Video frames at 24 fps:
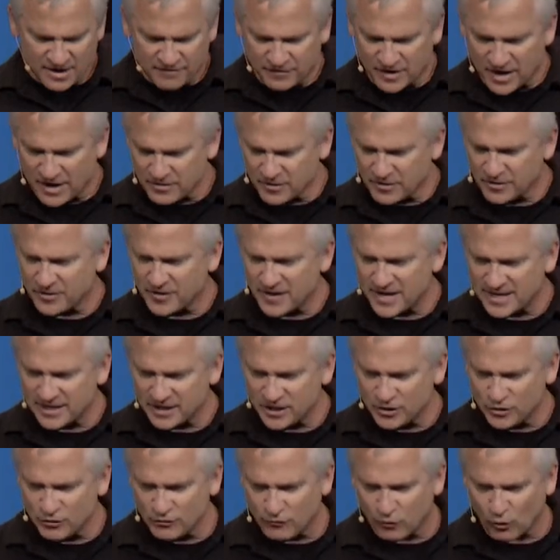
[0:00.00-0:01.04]
Father,
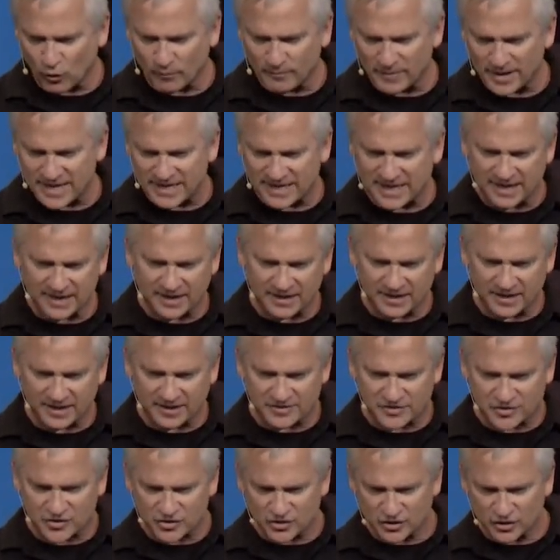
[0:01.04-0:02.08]
thank you for making
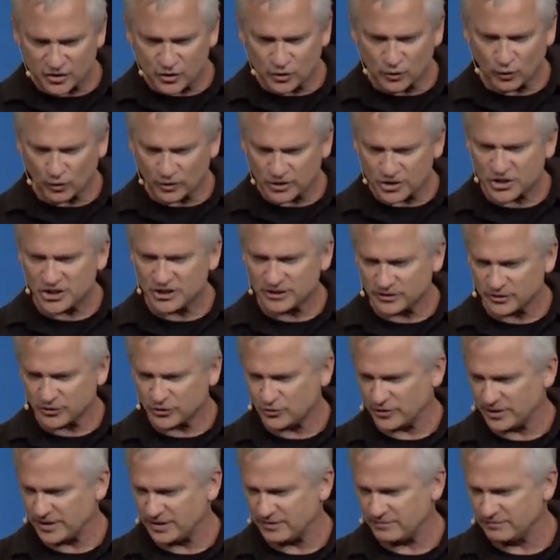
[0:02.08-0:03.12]
us your
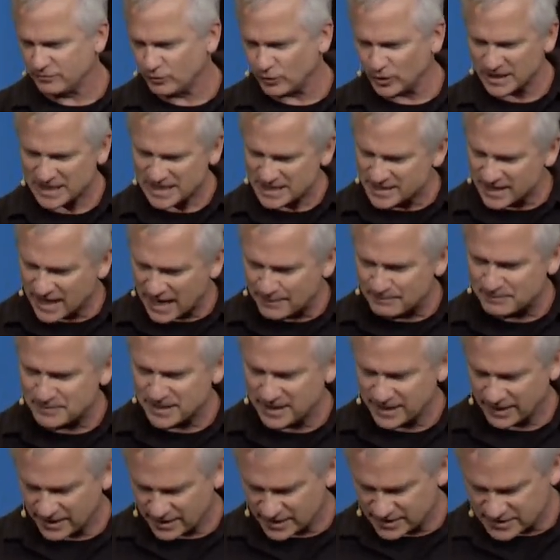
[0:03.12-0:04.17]
children, for
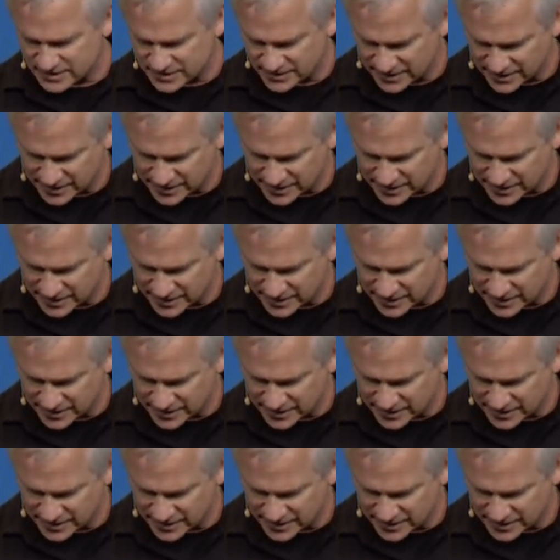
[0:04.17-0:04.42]
adopting us